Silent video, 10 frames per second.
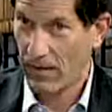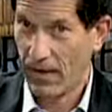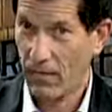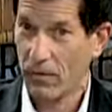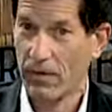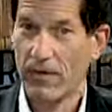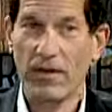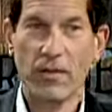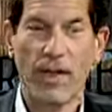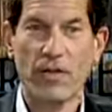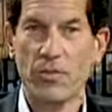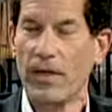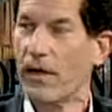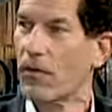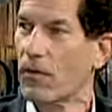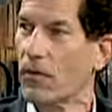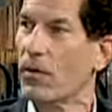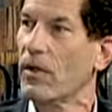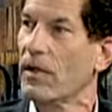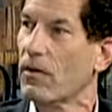and with the team at HP to, to
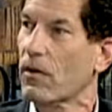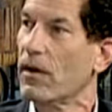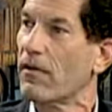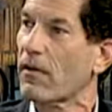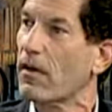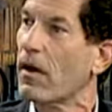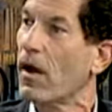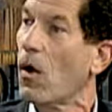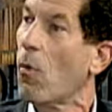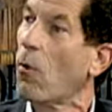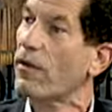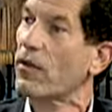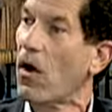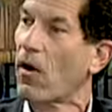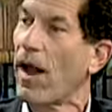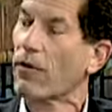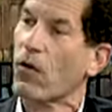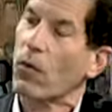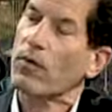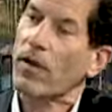really deliver what we started out.
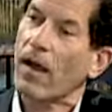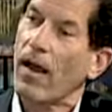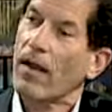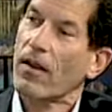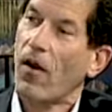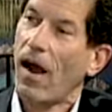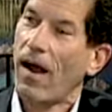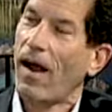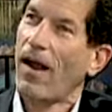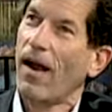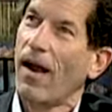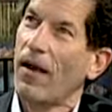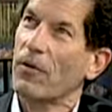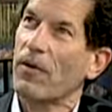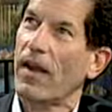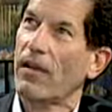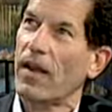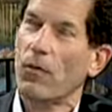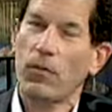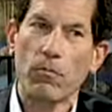So it was, you know, I, I, I would say it,
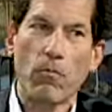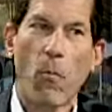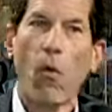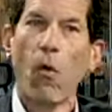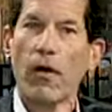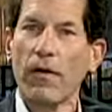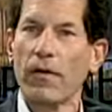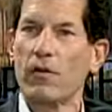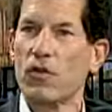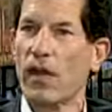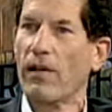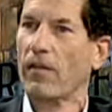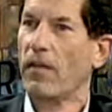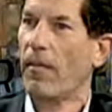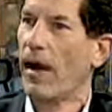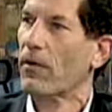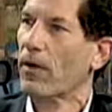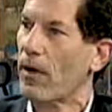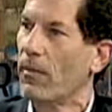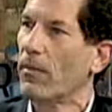it, was more than just about the
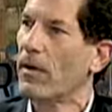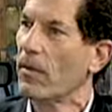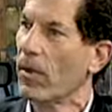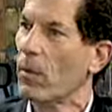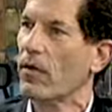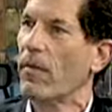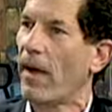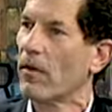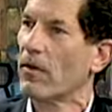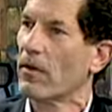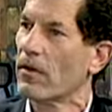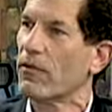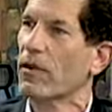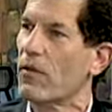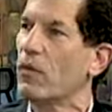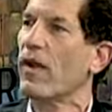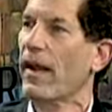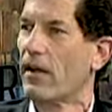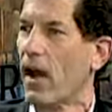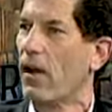company, but it was about delivering new
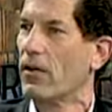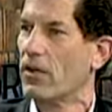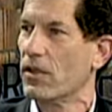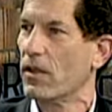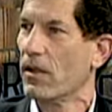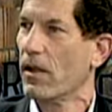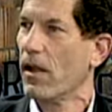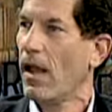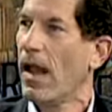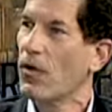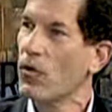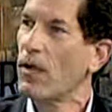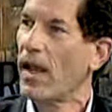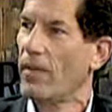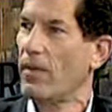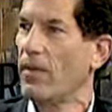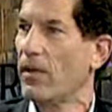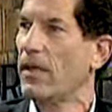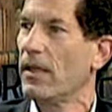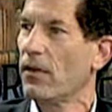technology and new
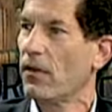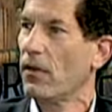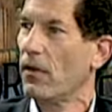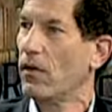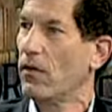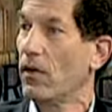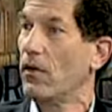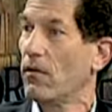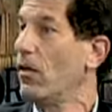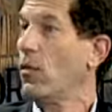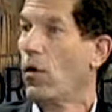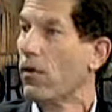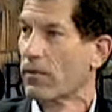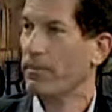capabilities to, to, to the world.